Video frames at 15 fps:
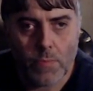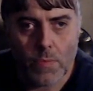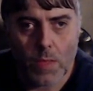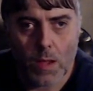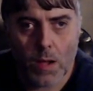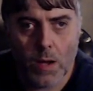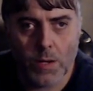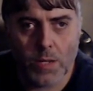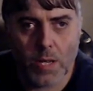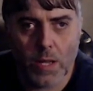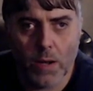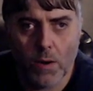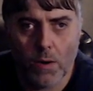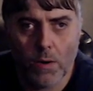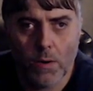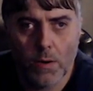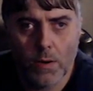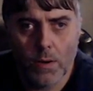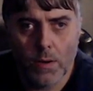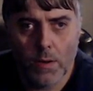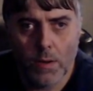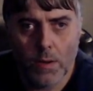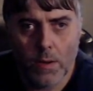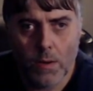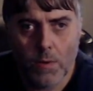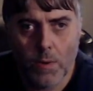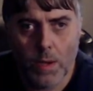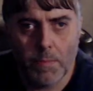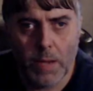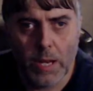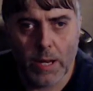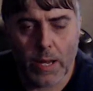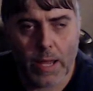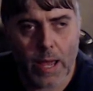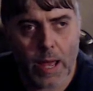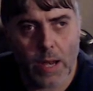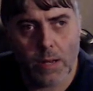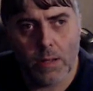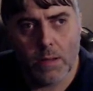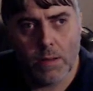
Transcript: until we meet again,